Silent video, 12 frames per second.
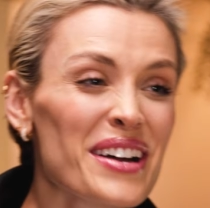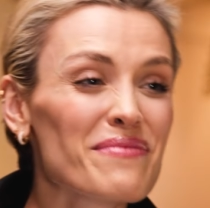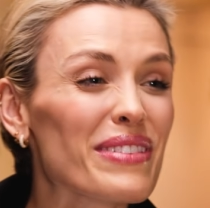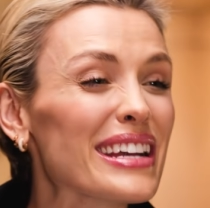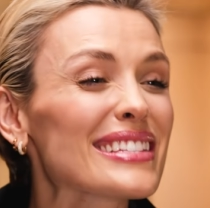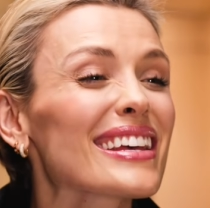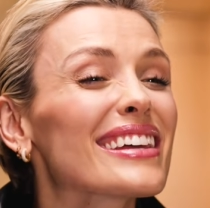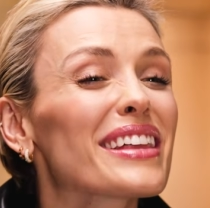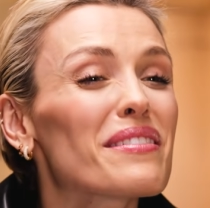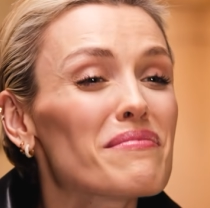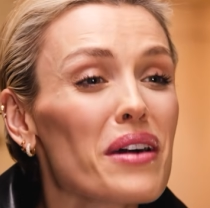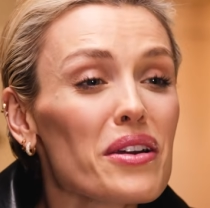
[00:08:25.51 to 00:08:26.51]
But it's like
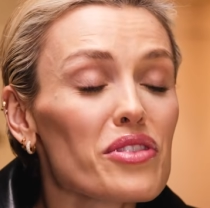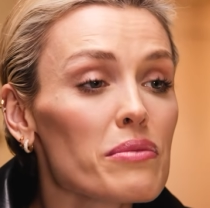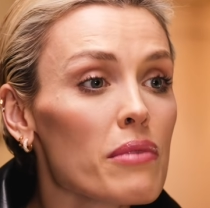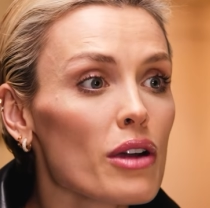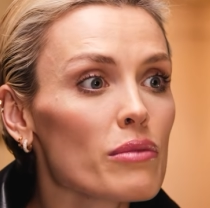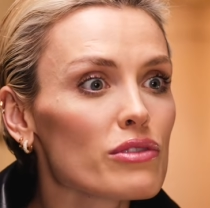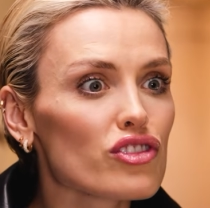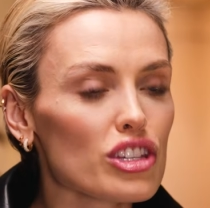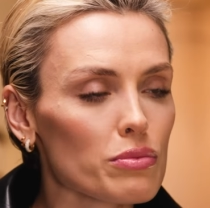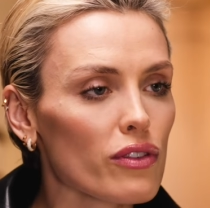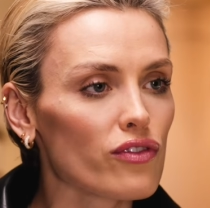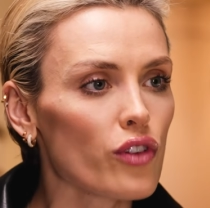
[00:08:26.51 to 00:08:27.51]
that the moments just
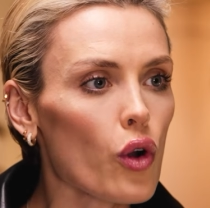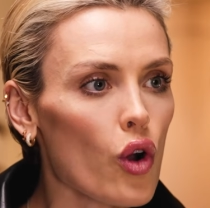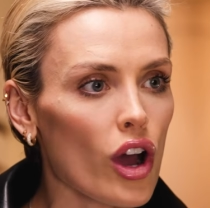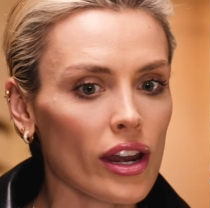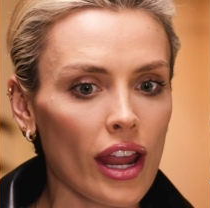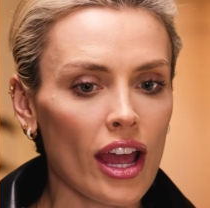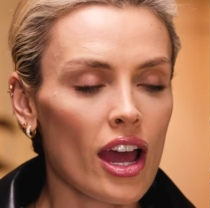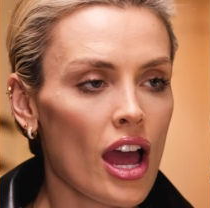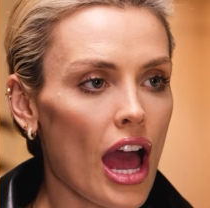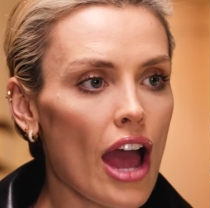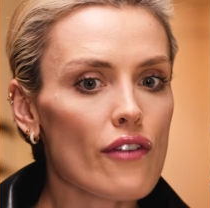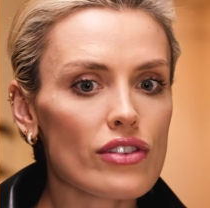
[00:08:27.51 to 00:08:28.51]
before and like
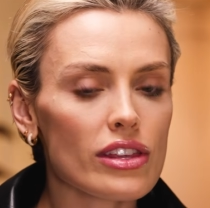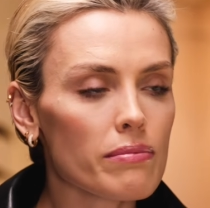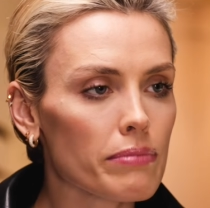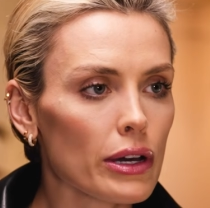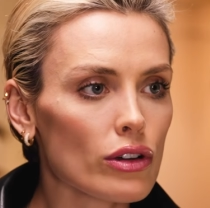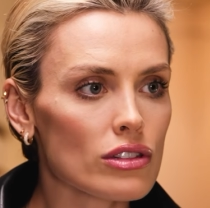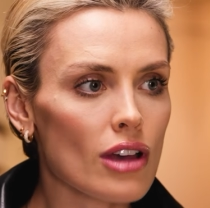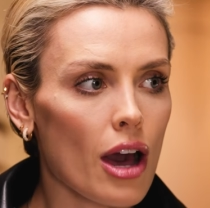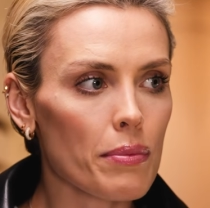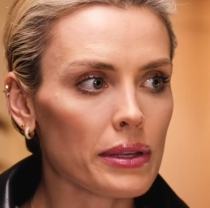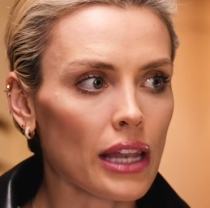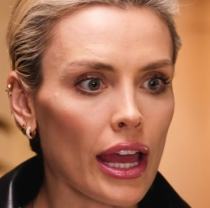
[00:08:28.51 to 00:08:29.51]
everything builds
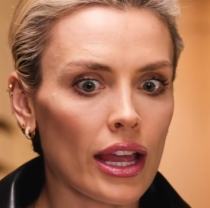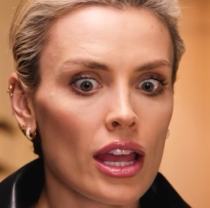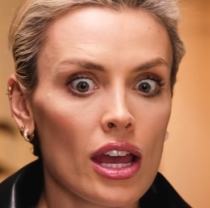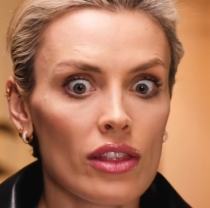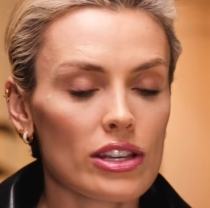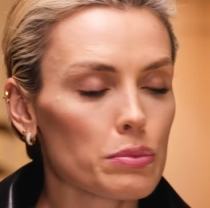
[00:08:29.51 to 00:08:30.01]
up and like this